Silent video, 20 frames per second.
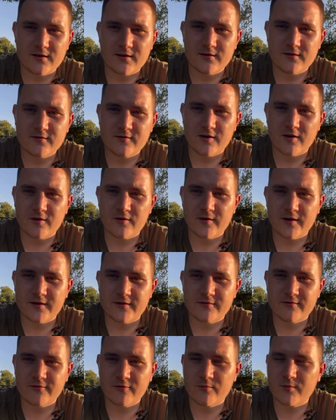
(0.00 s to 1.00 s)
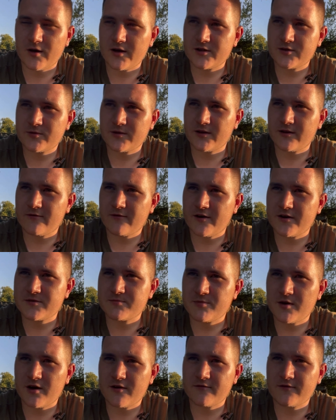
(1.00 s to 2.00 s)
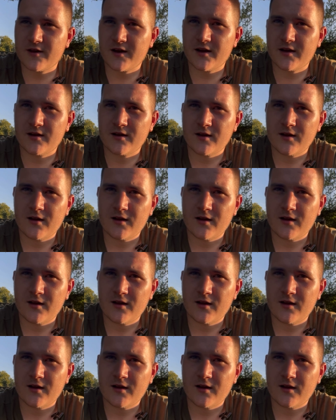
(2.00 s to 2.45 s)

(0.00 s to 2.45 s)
So it's for my 21st birthday.